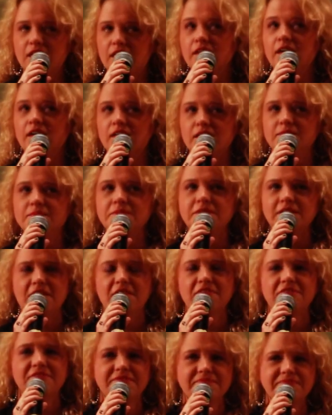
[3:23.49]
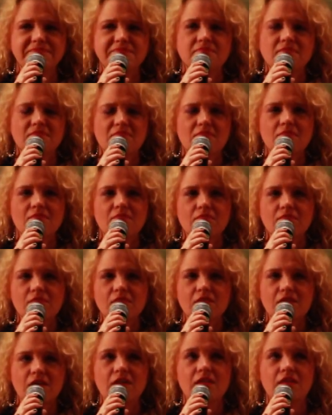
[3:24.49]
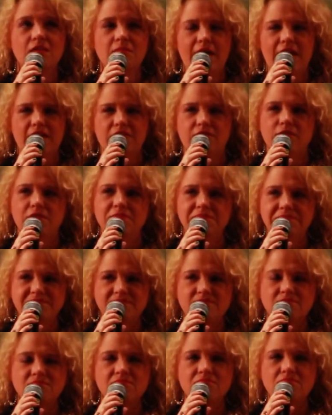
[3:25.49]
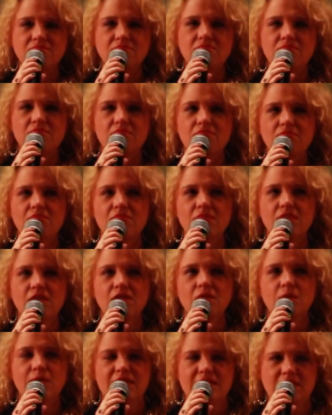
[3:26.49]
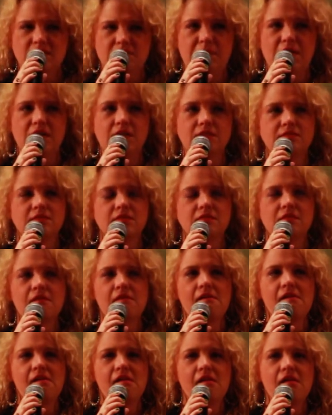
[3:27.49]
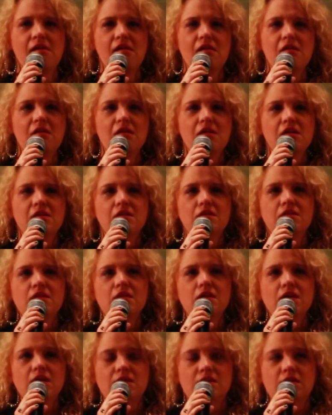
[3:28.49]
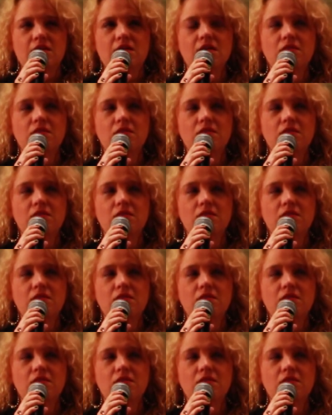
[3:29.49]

hung himself in the bathroom with his belt. And